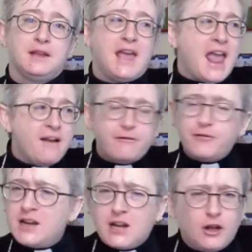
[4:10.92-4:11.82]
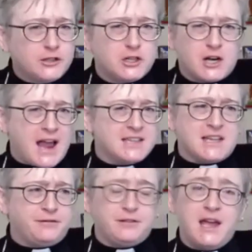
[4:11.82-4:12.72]
Every culture has a
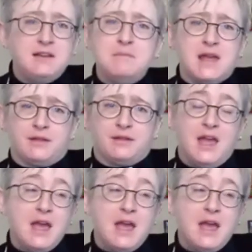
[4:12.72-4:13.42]
flood myth